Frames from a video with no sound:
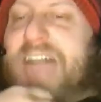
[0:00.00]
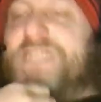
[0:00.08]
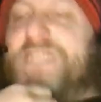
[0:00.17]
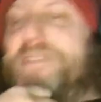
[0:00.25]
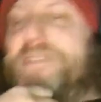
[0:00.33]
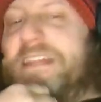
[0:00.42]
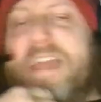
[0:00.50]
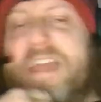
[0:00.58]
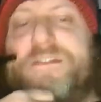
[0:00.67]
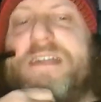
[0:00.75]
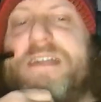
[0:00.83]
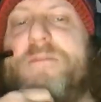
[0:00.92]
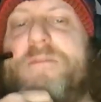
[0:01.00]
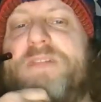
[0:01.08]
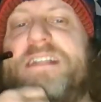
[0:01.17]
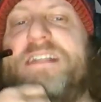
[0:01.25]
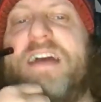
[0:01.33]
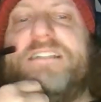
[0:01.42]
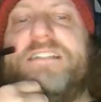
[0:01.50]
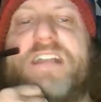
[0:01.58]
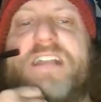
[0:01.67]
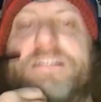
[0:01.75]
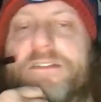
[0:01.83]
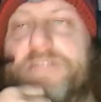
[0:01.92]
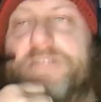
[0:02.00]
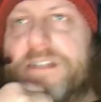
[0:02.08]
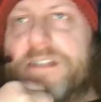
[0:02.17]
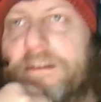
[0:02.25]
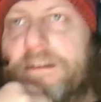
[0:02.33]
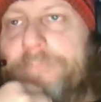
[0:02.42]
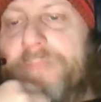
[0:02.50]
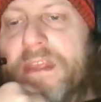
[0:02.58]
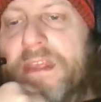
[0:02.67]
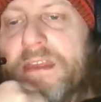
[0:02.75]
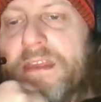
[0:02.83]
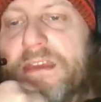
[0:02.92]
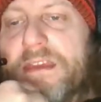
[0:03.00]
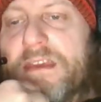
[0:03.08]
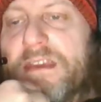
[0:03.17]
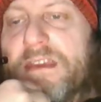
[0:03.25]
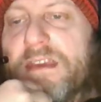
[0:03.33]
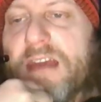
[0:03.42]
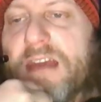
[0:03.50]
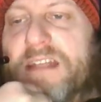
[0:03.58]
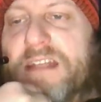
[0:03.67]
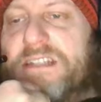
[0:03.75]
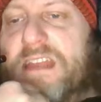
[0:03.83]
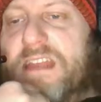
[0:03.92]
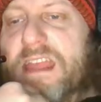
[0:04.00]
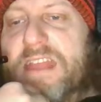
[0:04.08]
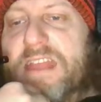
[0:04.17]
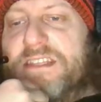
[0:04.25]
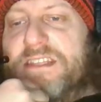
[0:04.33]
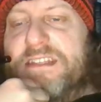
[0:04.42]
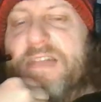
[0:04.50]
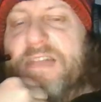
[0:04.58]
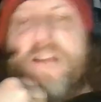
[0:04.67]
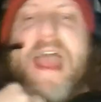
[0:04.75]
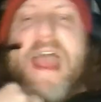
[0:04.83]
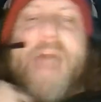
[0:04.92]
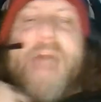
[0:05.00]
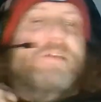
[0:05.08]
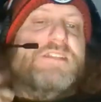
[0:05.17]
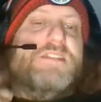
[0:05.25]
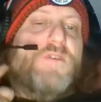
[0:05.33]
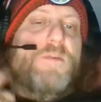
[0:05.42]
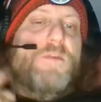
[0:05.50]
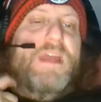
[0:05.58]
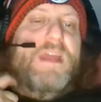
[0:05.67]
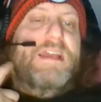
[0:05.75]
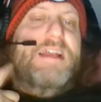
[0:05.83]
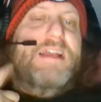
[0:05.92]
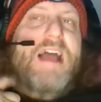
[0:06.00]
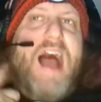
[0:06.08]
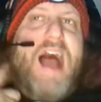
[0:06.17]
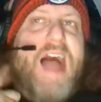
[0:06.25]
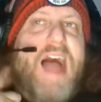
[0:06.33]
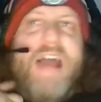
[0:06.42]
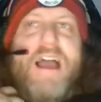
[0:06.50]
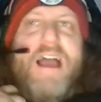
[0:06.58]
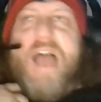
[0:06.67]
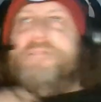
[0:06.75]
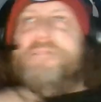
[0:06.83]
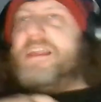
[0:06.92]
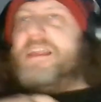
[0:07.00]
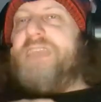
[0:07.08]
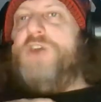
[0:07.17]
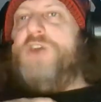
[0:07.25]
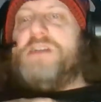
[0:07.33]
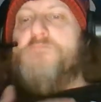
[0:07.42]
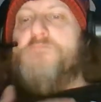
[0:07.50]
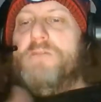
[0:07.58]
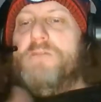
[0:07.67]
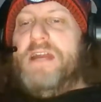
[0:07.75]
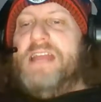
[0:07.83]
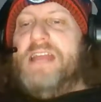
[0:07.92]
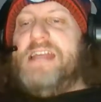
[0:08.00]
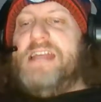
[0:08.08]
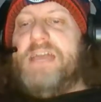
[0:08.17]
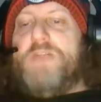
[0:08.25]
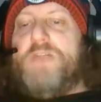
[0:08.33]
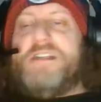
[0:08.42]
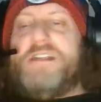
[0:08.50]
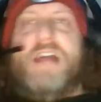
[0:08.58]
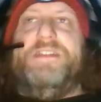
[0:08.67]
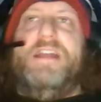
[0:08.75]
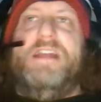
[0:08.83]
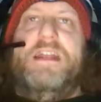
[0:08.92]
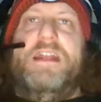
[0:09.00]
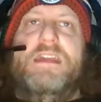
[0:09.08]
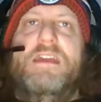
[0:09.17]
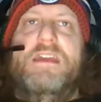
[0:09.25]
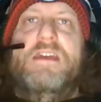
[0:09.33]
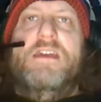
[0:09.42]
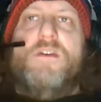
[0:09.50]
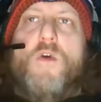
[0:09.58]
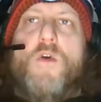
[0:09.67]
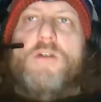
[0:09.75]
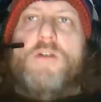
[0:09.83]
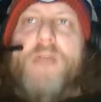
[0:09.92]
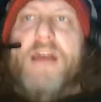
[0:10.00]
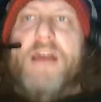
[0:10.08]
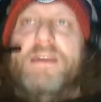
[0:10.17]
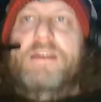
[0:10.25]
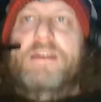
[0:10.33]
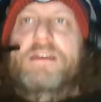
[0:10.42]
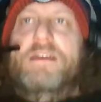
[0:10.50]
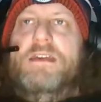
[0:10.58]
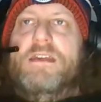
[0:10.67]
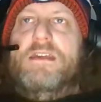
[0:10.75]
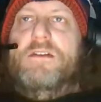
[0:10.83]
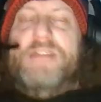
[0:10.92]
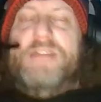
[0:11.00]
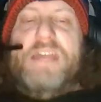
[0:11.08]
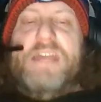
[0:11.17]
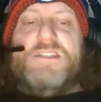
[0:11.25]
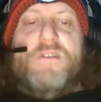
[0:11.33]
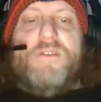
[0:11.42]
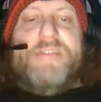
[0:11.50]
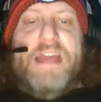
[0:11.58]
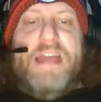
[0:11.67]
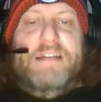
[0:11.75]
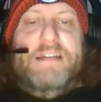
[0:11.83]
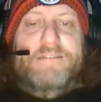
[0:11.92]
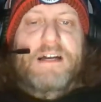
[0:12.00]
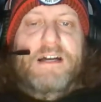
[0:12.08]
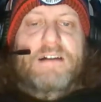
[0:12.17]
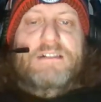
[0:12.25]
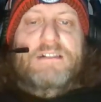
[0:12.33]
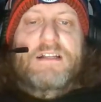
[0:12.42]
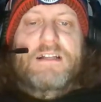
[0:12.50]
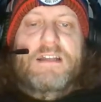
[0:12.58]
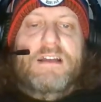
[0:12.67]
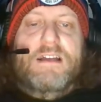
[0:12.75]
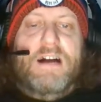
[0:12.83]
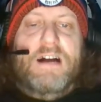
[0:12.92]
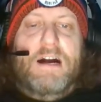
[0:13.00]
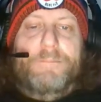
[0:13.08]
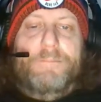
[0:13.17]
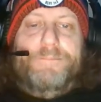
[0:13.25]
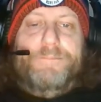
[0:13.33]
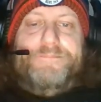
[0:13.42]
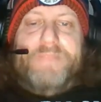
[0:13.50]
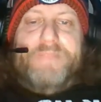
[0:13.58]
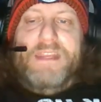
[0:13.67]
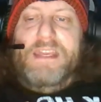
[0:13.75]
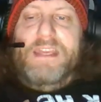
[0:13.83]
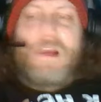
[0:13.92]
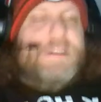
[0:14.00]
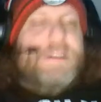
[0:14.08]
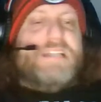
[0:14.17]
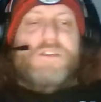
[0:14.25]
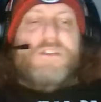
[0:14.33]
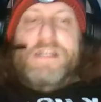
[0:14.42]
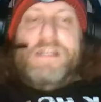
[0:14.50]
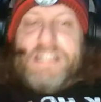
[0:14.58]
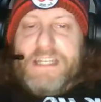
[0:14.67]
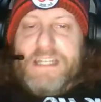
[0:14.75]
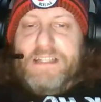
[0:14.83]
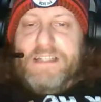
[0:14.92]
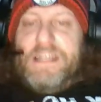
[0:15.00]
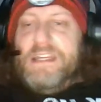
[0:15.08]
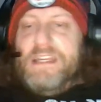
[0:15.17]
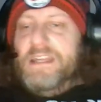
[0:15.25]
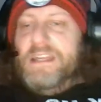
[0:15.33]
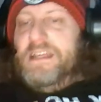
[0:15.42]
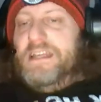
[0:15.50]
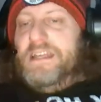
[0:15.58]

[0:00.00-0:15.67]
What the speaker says: I just feel like every time I play Dallas, I lose. It just never happens for me, and I feel like I've lost more money on Dak Prescott than any quarterback, in the history of the NFL. Um, he always has a great ceiling.